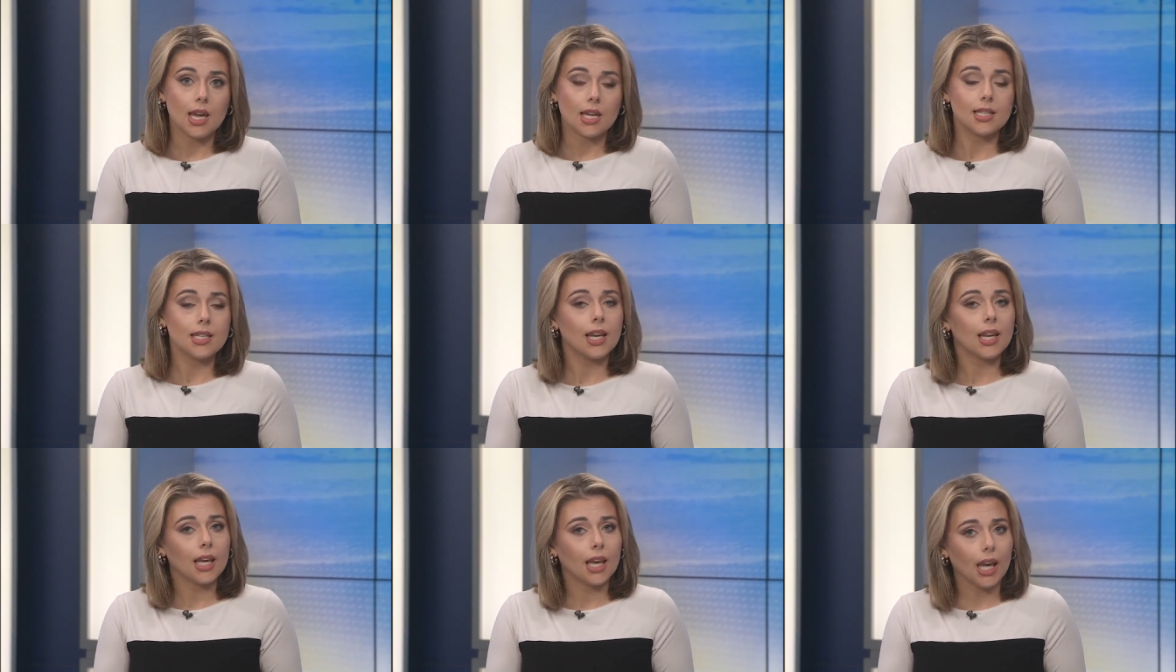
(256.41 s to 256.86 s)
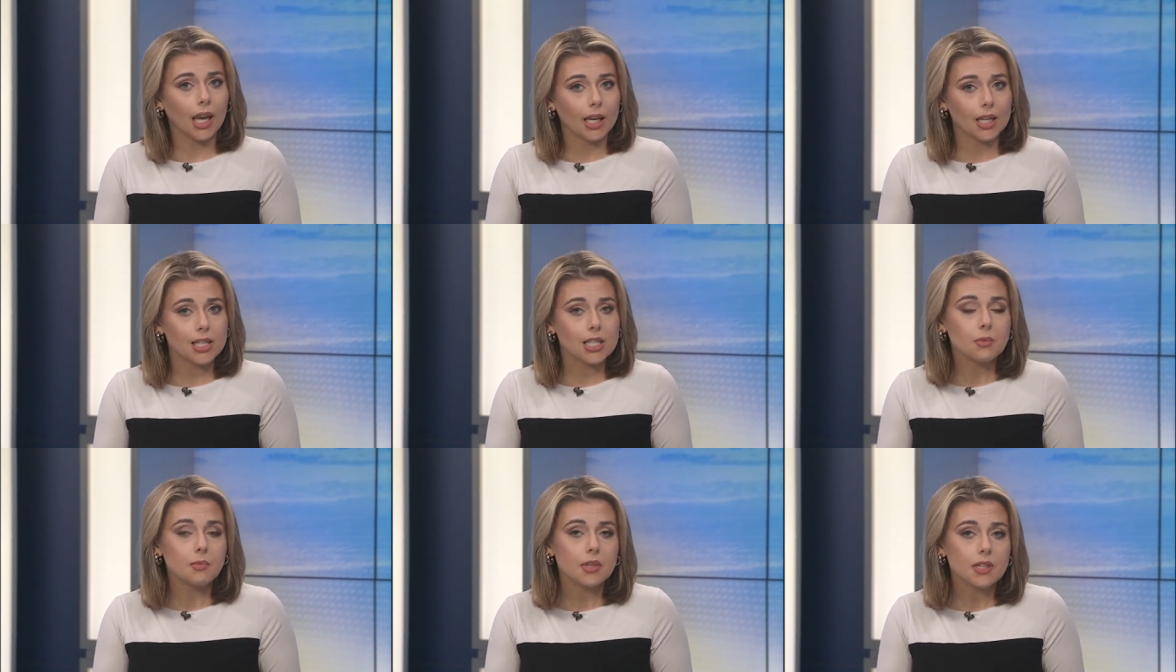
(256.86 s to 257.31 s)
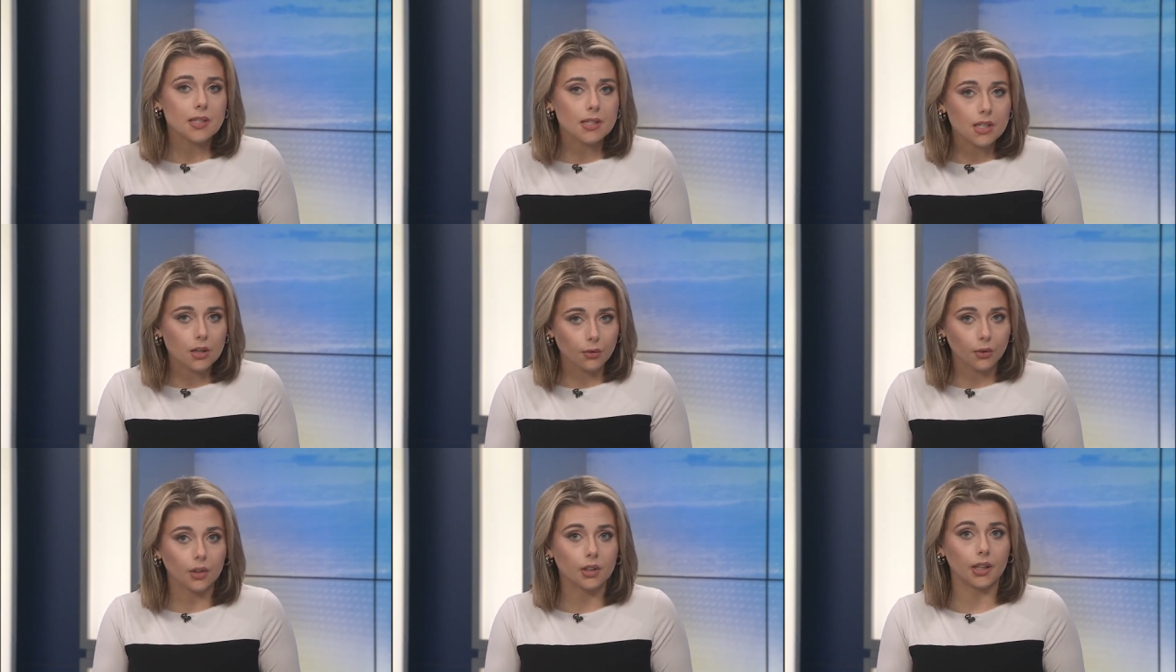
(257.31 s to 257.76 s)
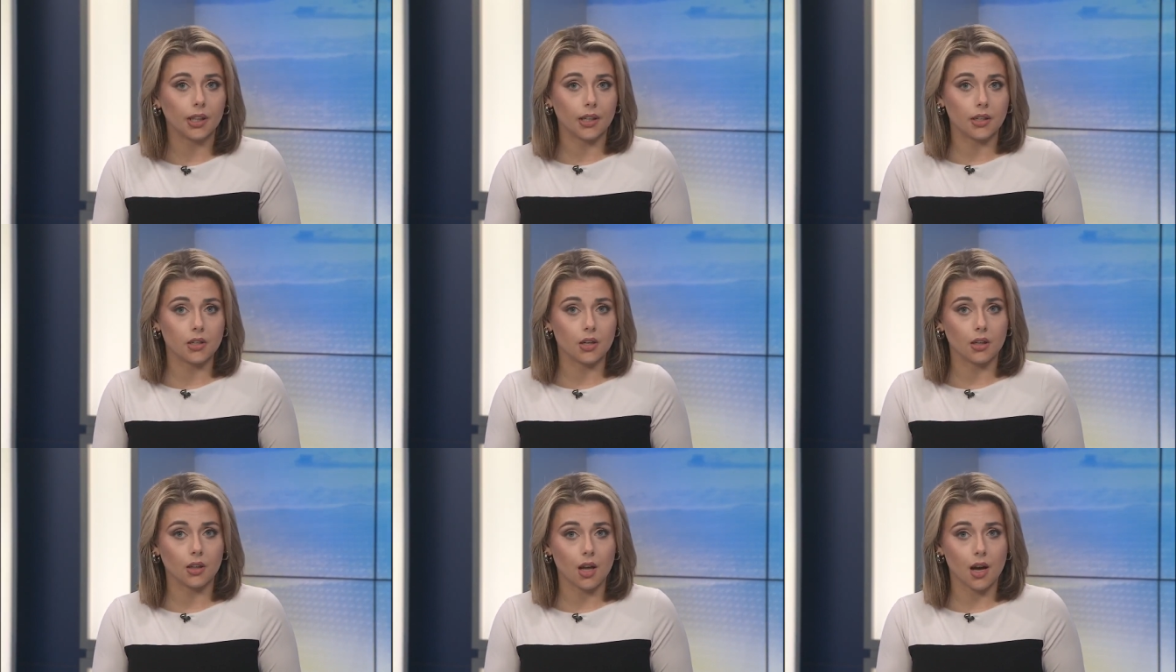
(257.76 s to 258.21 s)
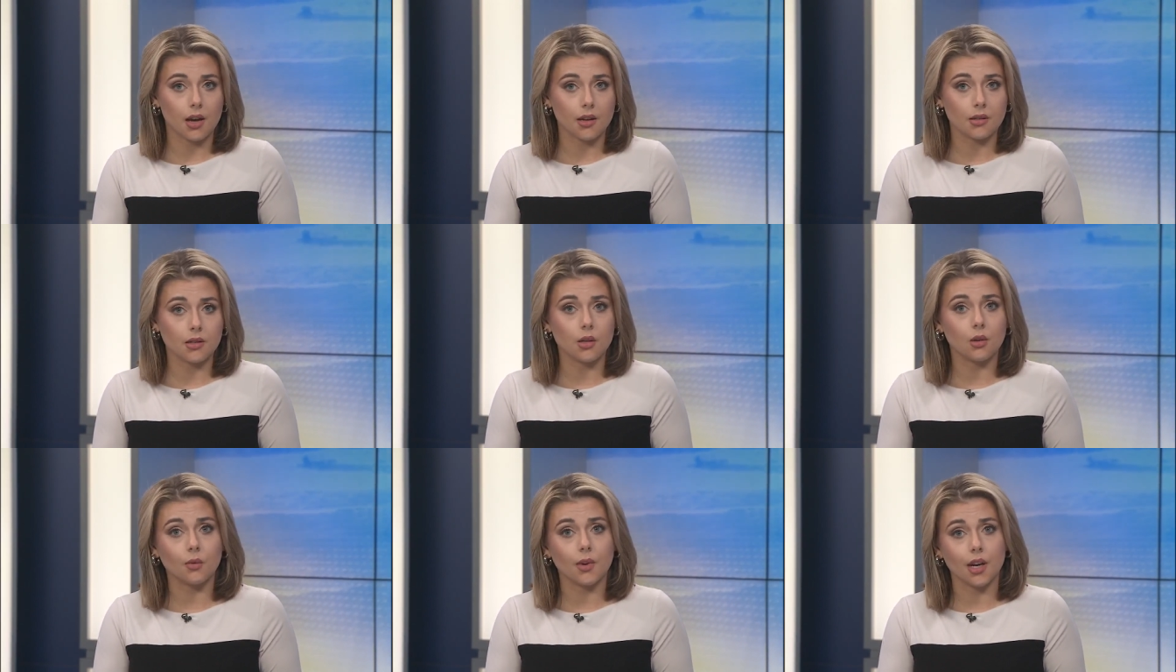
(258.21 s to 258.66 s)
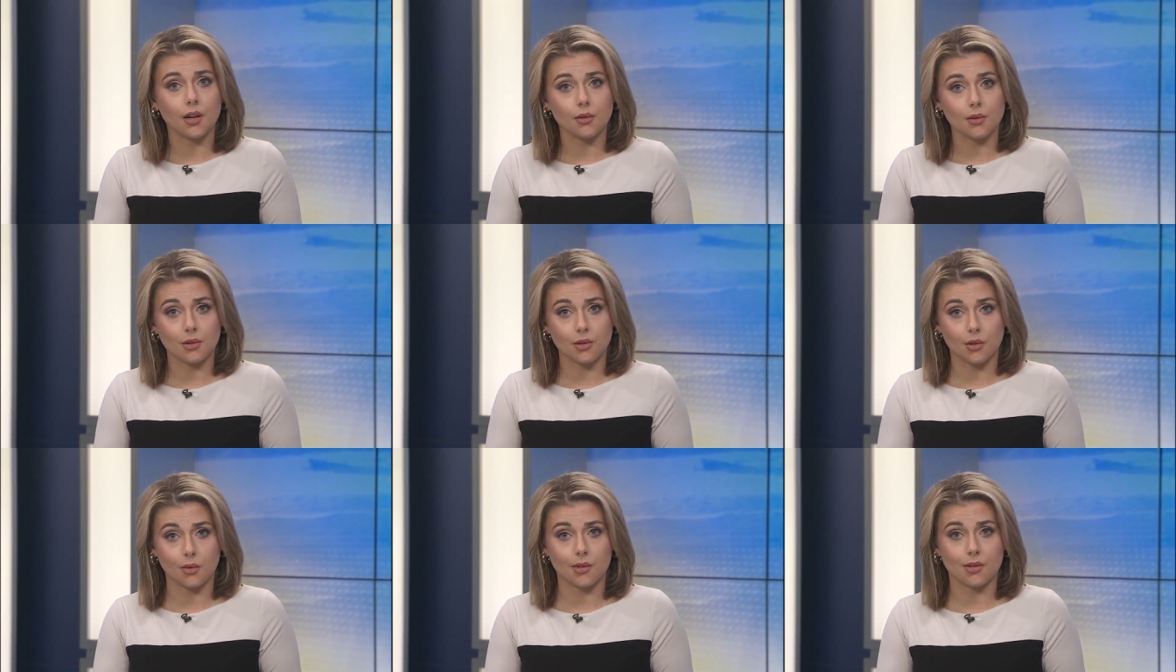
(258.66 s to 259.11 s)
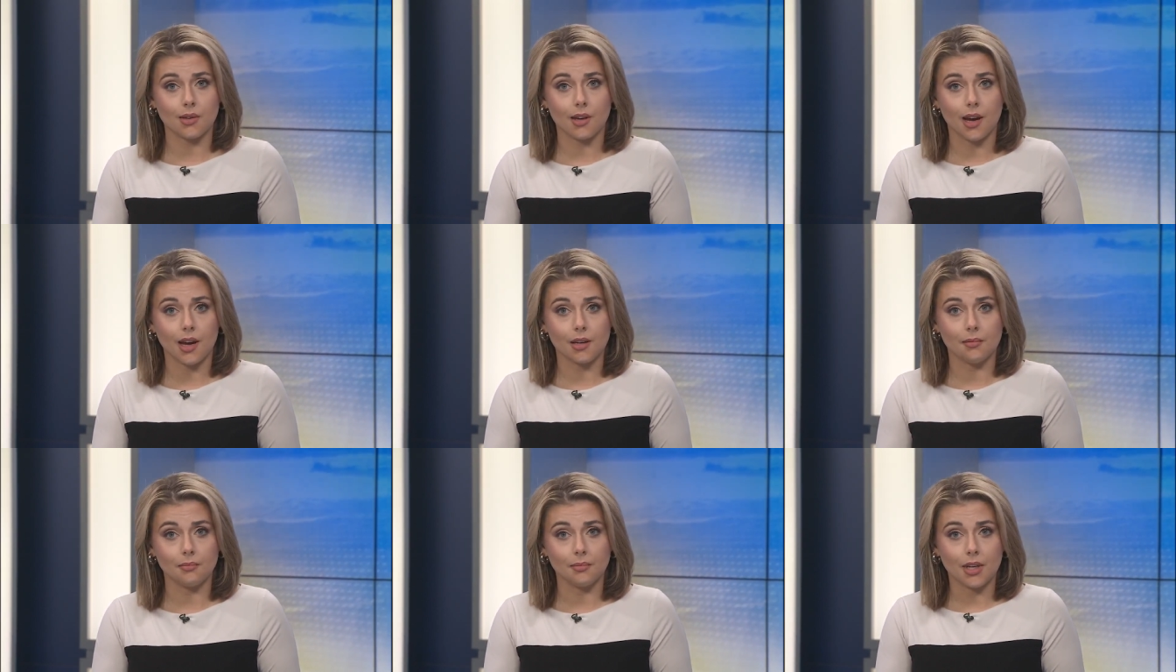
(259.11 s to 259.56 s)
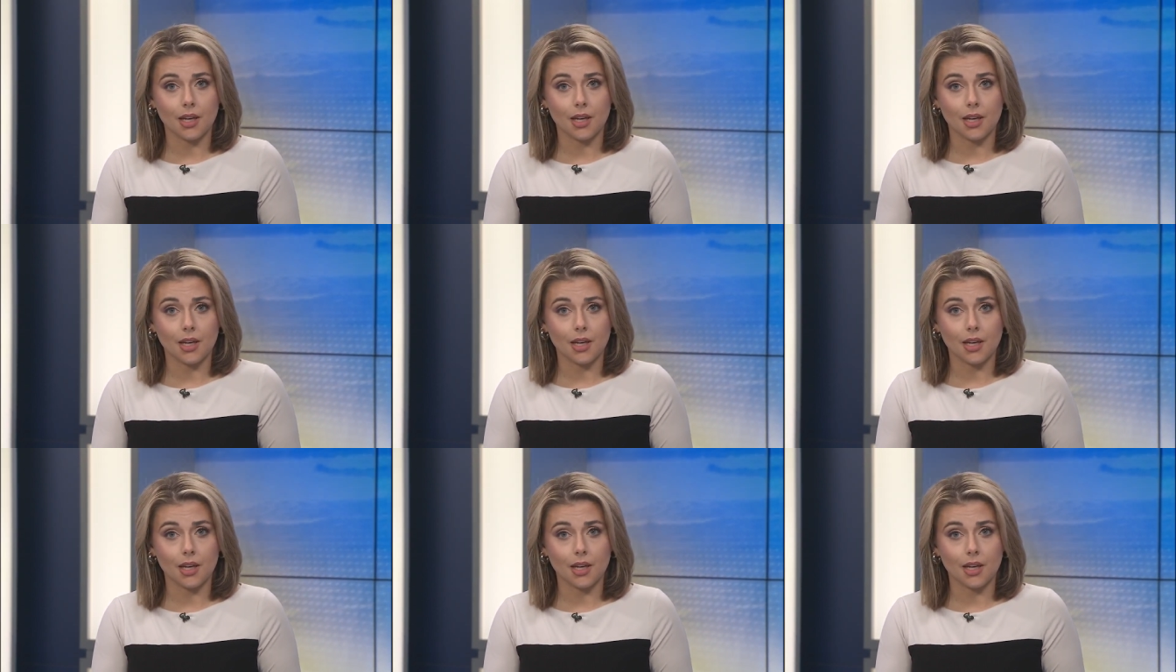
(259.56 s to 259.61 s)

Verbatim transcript: dedicated specifically to loss around suicide.